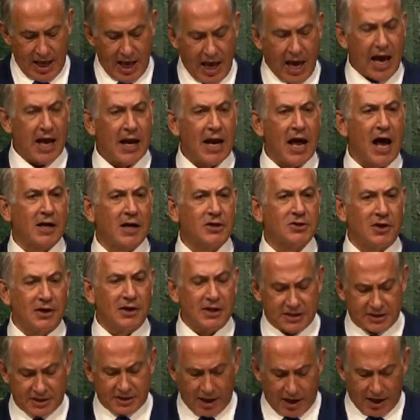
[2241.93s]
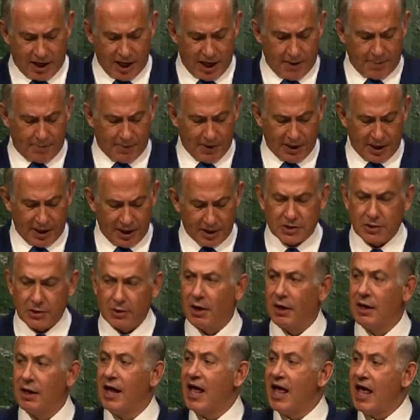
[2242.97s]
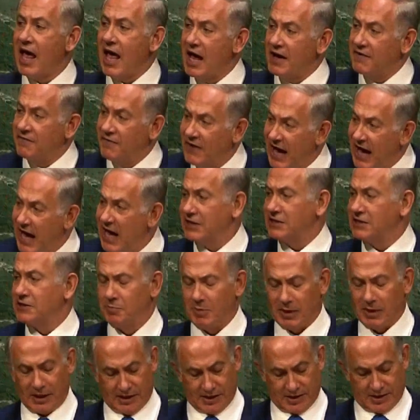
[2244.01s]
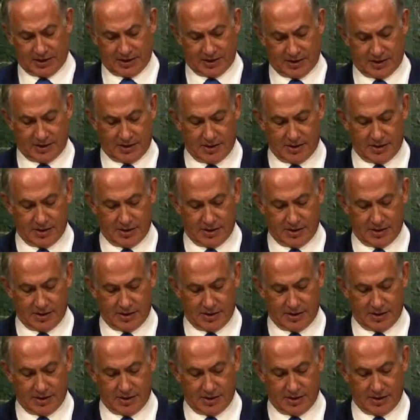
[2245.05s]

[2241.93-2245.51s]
and actually start helping Israel advance peace?